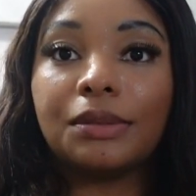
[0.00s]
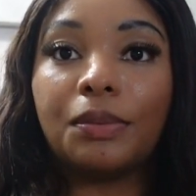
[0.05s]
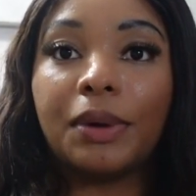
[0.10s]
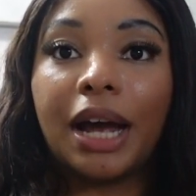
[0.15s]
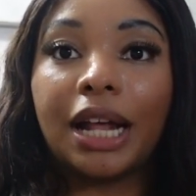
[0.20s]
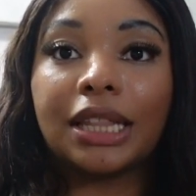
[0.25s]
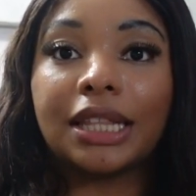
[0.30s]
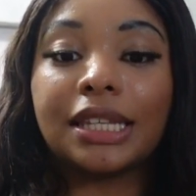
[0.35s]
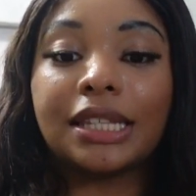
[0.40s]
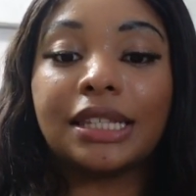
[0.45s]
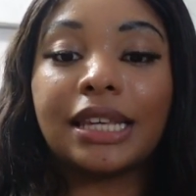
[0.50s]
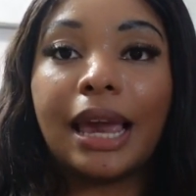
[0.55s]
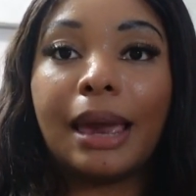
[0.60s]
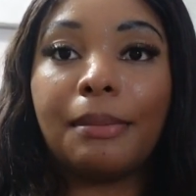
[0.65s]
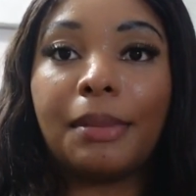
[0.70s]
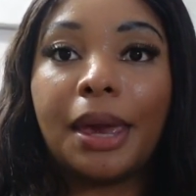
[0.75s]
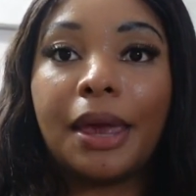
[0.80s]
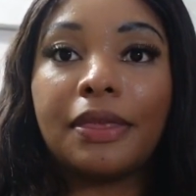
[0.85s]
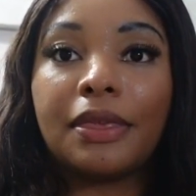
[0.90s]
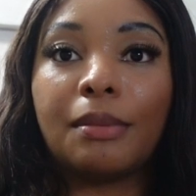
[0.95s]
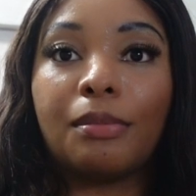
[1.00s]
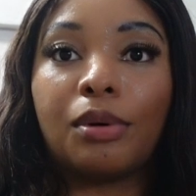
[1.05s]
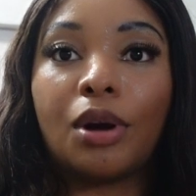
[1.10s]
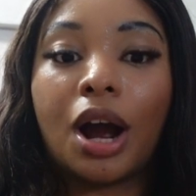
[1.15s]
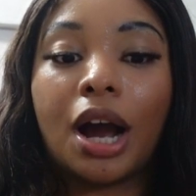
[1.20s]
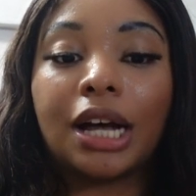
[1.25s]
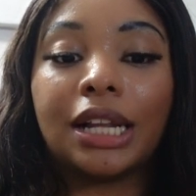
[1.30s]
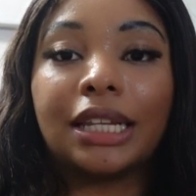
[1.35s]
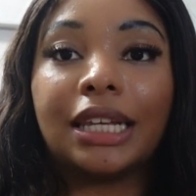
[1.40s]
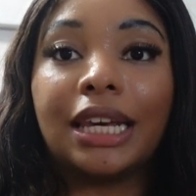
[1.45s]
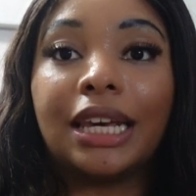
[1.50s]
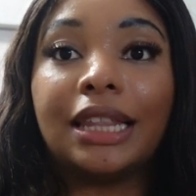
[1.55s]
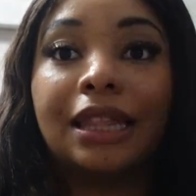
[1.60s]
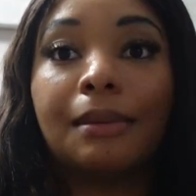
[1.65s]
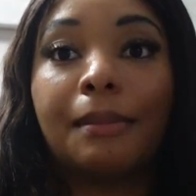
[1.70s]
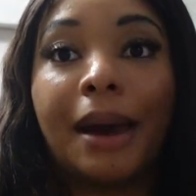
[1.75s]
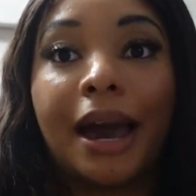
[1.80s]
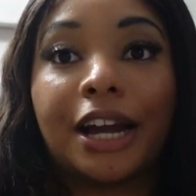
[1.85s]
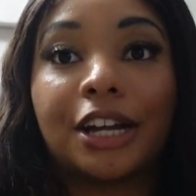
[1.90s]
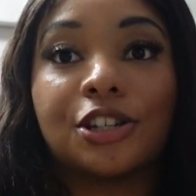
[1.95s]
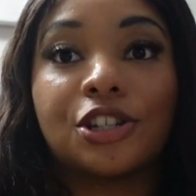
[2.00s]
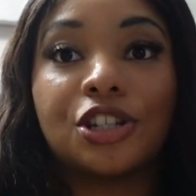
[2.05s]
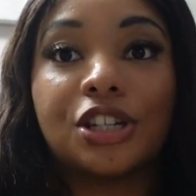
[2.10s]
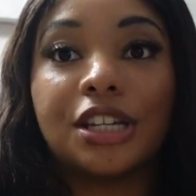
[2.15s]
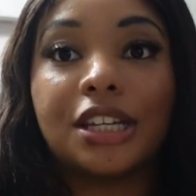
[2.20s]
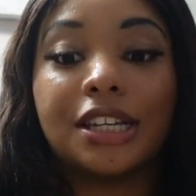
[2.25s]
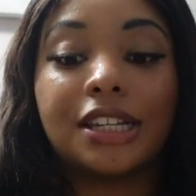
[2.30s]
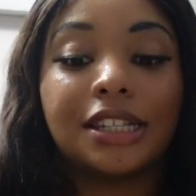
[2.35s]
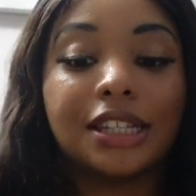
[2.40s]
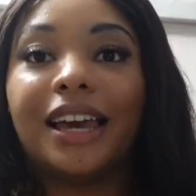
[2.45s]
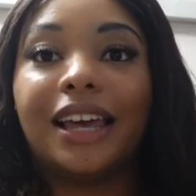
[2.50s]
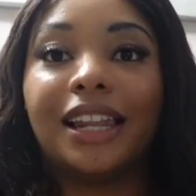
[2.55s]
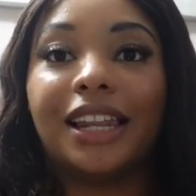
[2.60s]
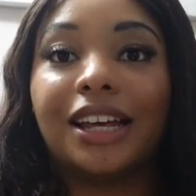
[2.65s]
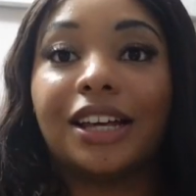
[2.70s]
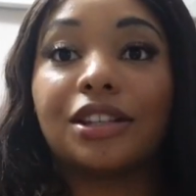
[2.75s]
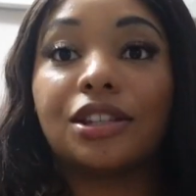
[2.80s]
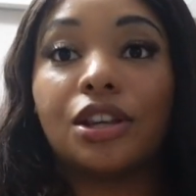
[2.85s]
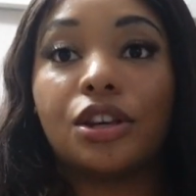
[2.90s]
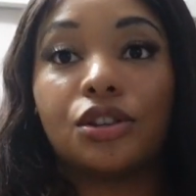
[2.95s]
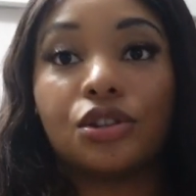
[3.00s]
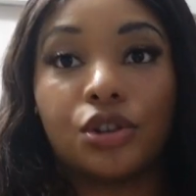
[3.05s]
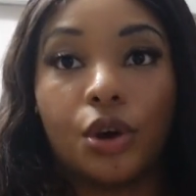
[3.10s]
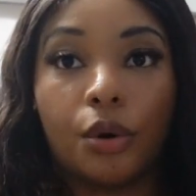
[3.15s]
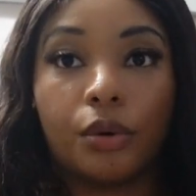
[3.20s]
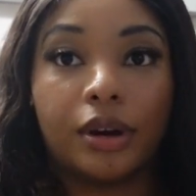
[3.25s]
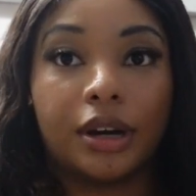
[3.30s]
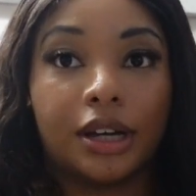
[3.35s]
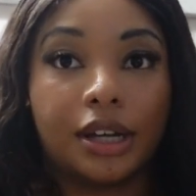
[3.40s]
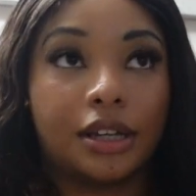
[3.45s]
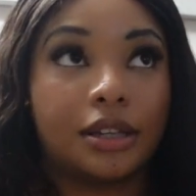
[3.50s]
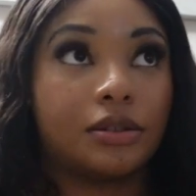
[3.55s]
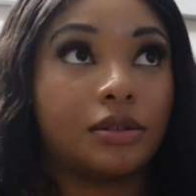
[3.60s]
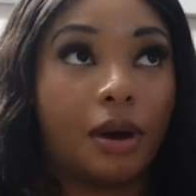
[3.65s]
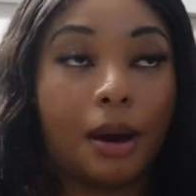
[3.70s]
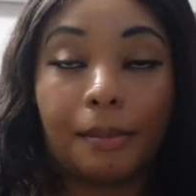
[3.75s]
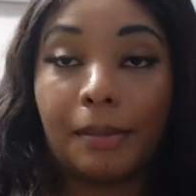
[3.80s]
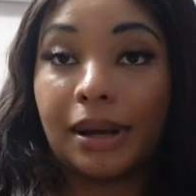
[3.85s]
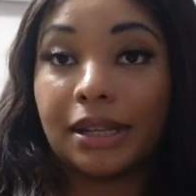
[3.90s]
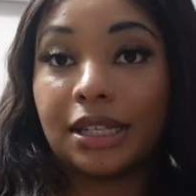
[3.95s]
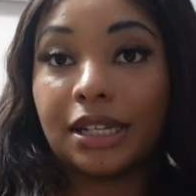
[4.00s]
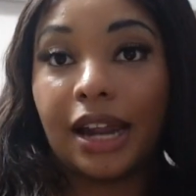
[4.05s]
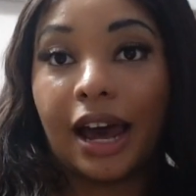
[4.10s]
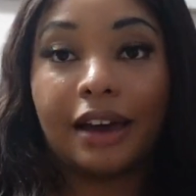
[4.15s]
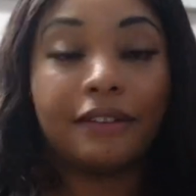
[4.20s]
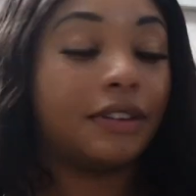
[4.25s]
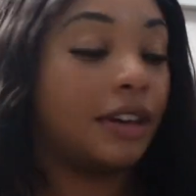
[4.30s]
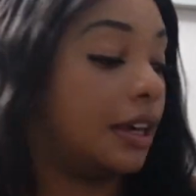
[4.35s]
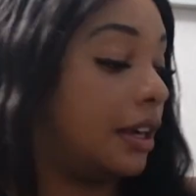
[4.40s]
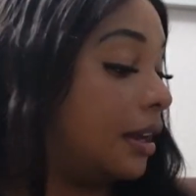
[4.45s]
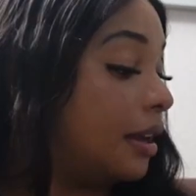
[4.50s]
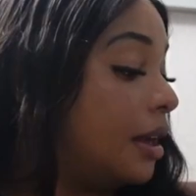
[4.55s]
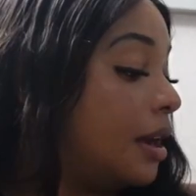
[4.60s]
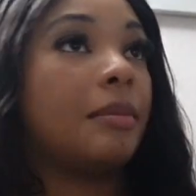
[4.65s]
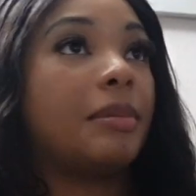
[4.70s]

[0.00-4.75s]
got the salmon, the broccoli, the mac and cheese. It looks so good, so I'm about to dive in.